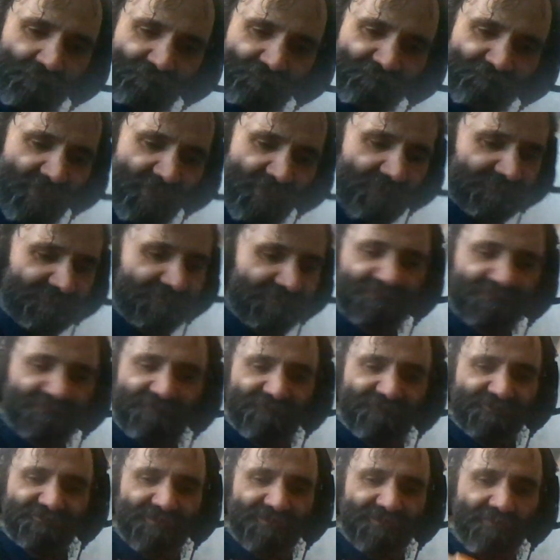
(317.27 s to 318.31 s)
And I couldn't
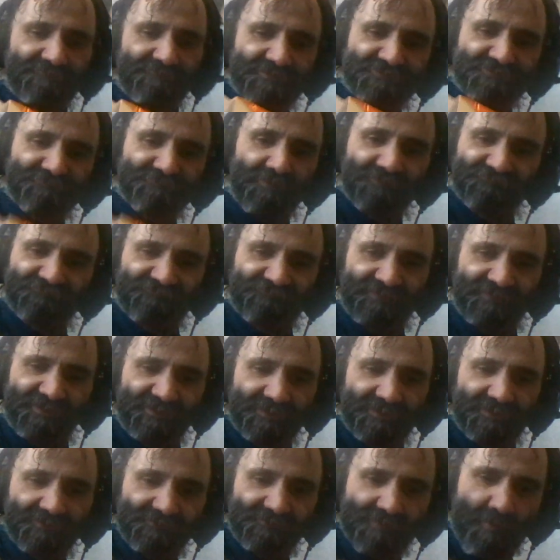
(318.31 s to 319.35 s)
even know this was
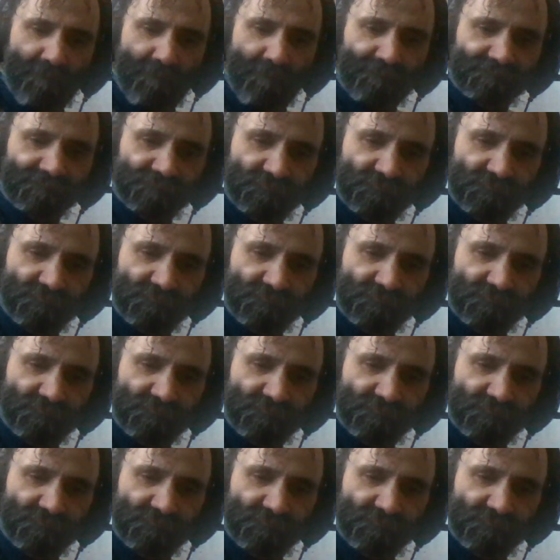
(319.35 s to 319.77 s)
vegan.